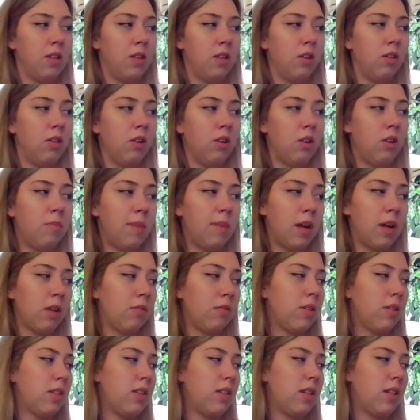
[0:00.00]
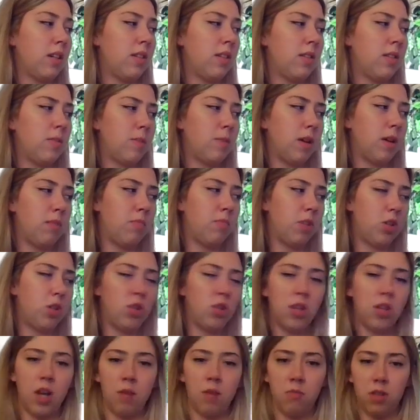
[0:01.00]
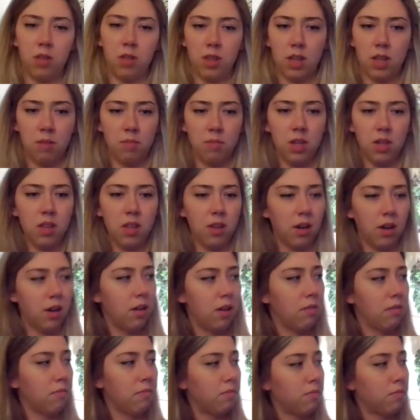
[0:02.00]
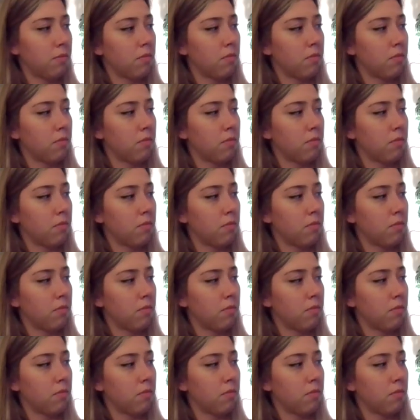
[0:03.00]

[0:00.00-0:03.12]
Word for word: and the girl penguins didn't spend much time with them either.